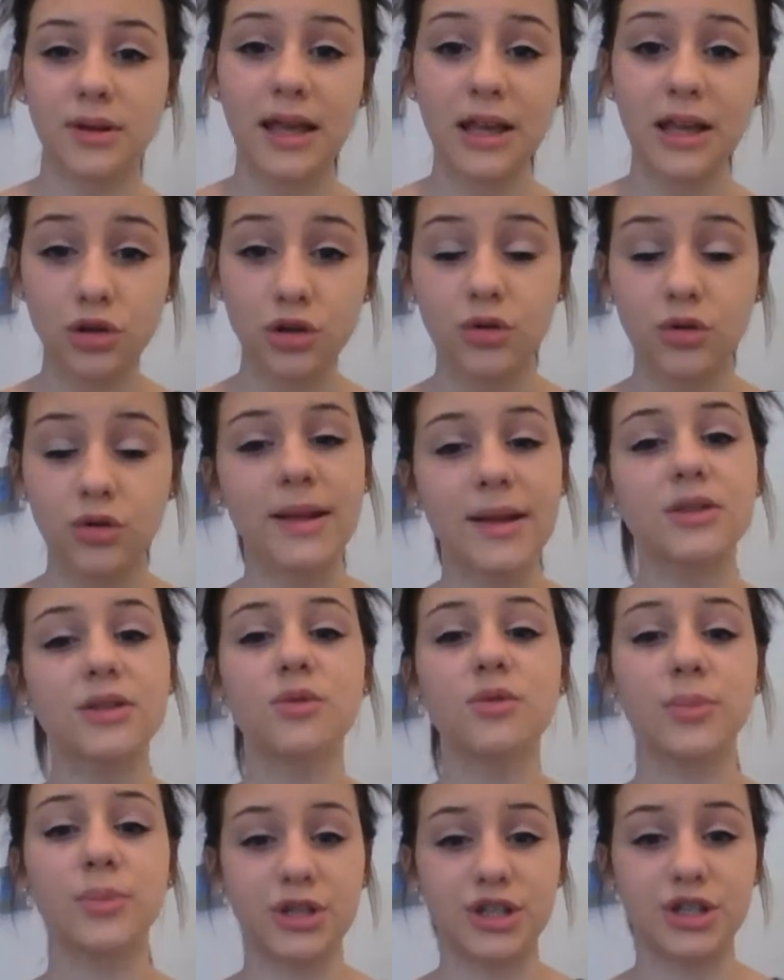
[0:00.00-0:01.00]

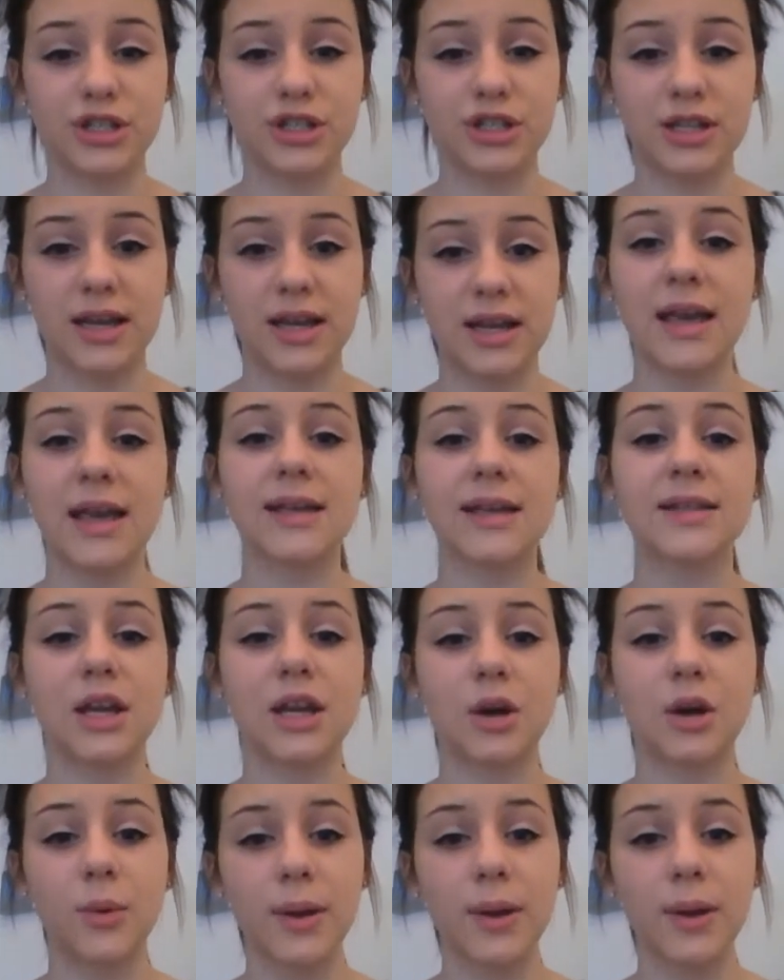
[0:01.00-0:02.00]
budgeting is a
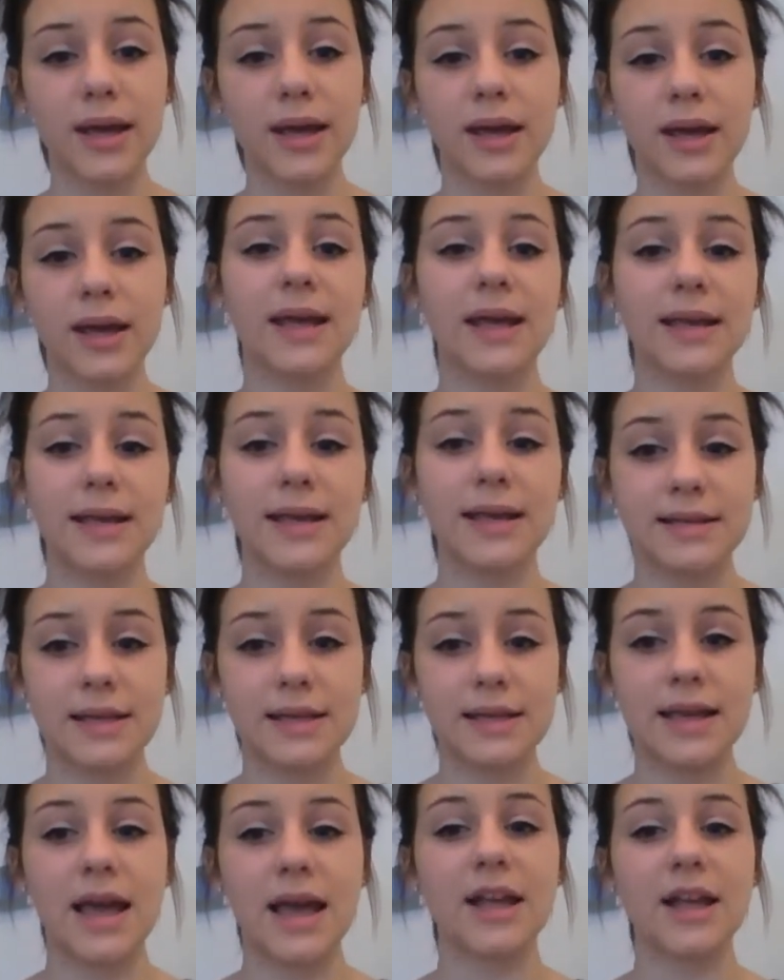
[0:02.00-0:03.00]
quick,
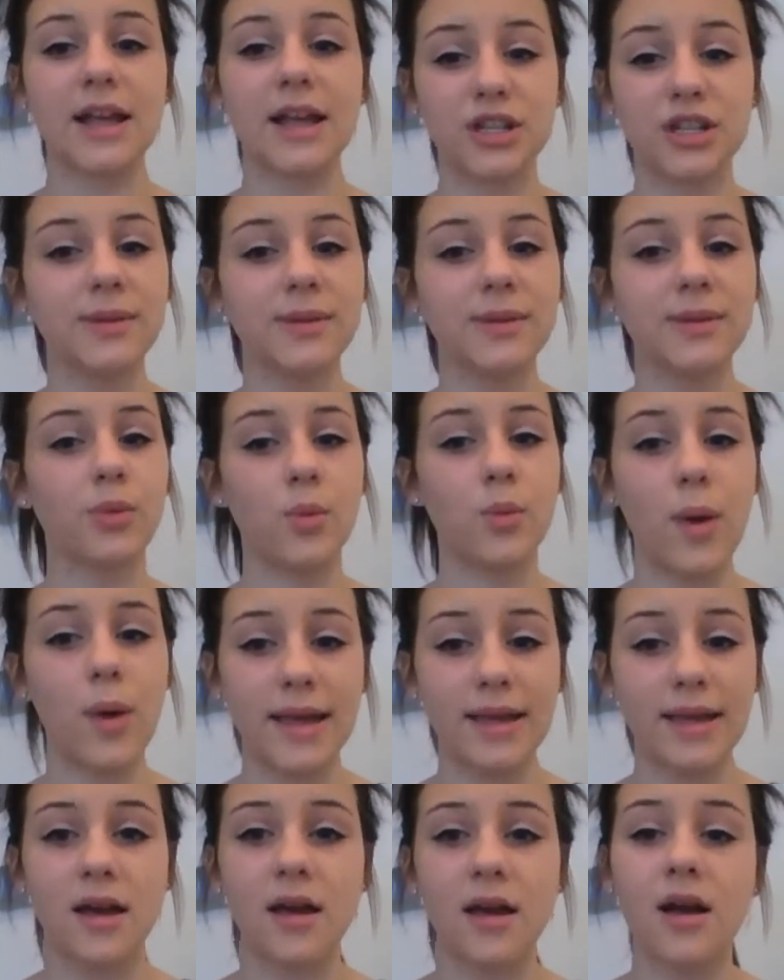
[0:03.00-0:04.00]
easy and cheap
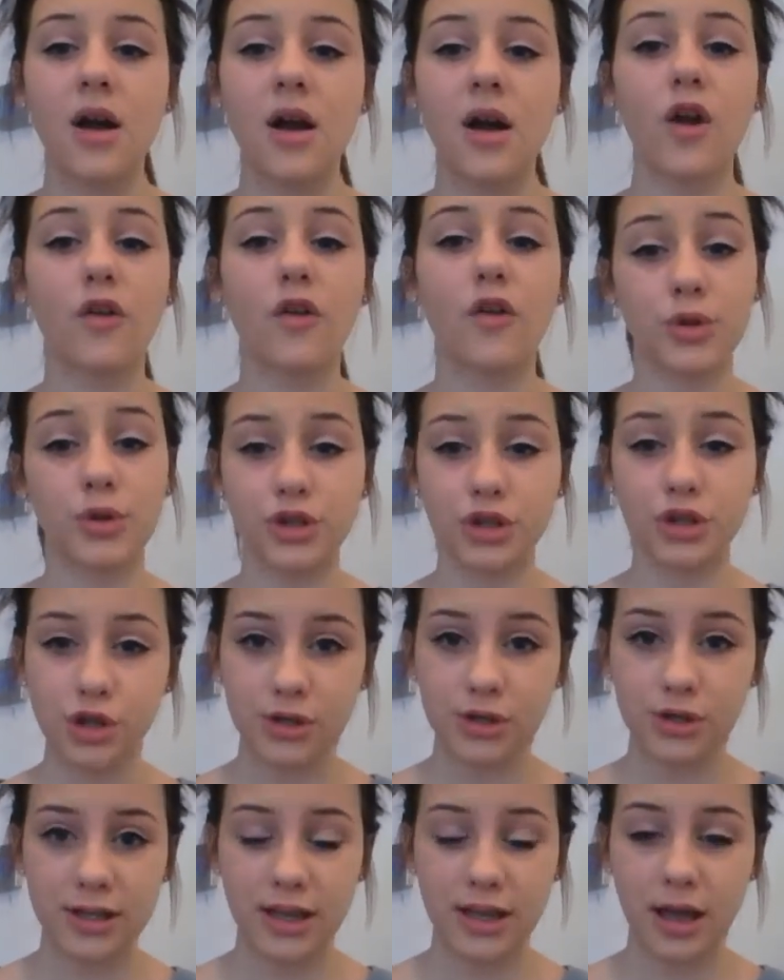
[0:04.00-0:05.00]
way of
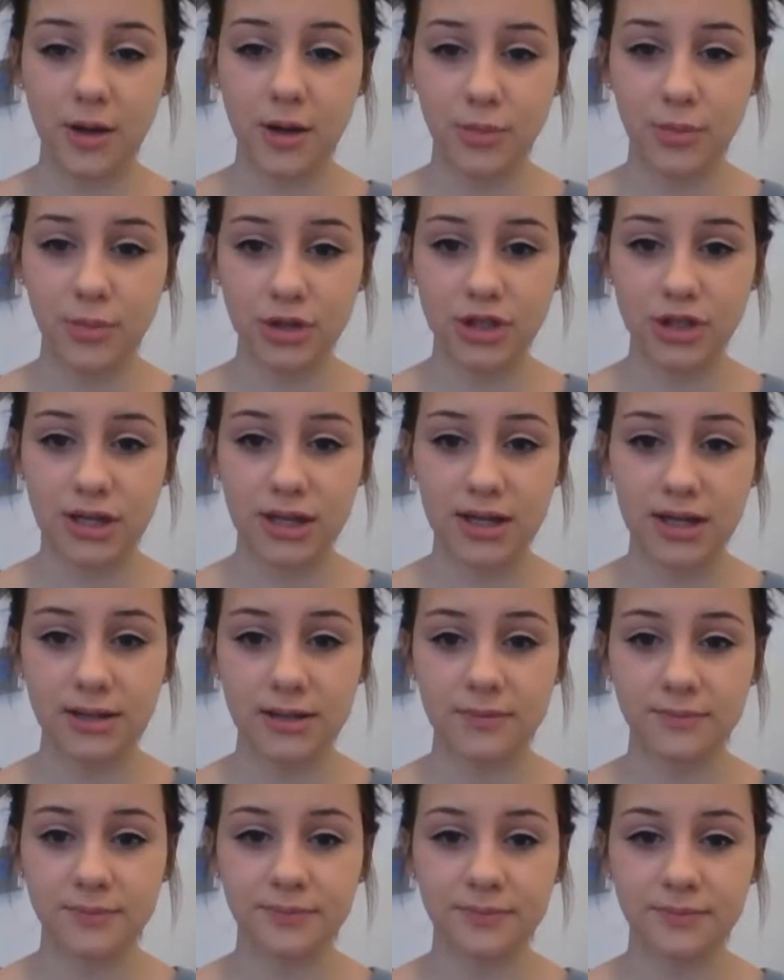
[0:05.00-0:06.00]
producing a budget